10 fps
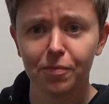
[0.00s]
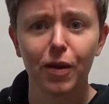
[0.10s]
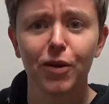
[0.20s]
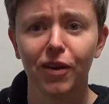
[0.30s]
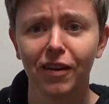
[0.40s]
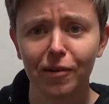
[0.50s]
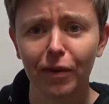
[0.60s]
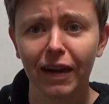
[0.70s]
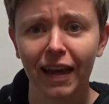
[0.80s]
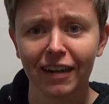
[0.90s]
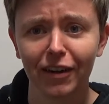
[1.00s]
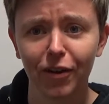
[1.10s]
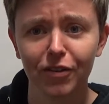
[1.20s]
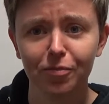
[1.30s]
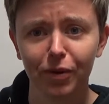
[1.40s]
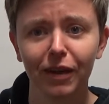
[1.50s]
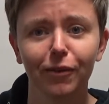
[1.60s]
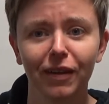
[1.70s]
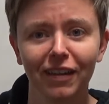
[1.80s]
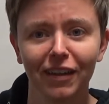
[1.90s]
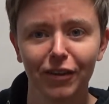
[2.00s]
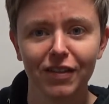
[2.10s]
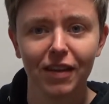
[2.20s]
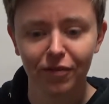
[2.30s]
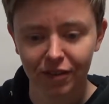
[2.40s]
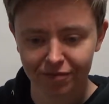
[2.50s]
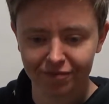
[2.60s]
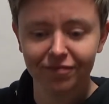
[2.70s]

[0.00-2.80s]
but you're going to run out of notes pretty quickly on a 7.